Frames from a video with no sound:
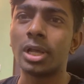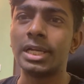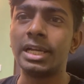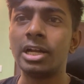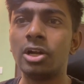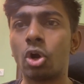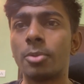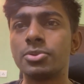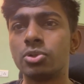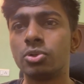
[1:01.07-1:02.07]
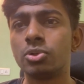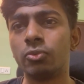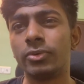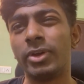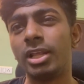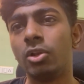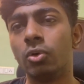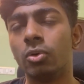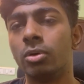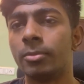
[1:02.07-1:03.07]
quality drops to
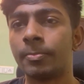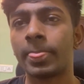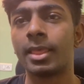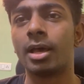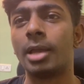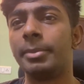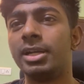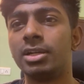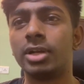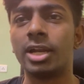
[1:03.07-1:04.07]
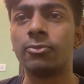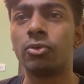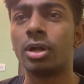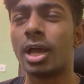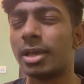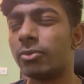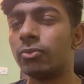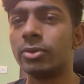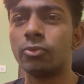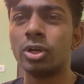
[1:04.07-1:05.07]
very low. I mean
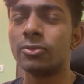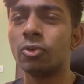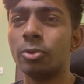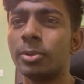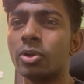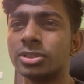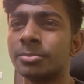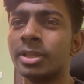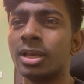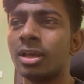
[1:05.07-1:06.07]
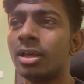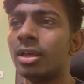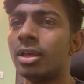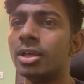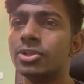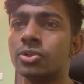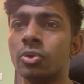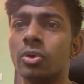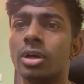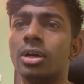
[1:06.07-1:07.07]
144p or something.
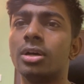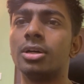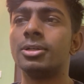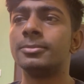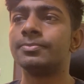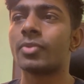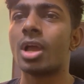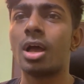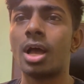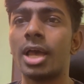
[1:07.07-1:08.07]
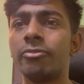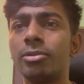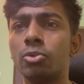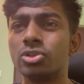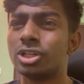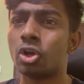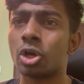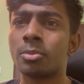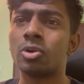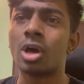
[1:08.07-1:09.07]
So I will mostly
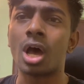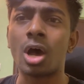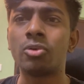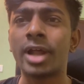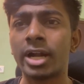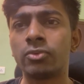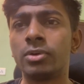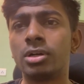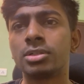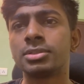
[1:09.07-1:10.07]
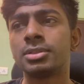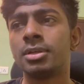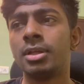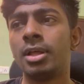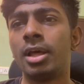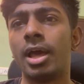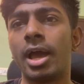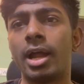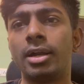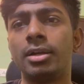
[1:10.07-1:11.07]
talking about how that works,
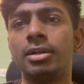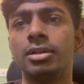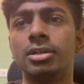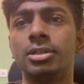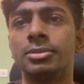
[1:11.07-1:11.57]
and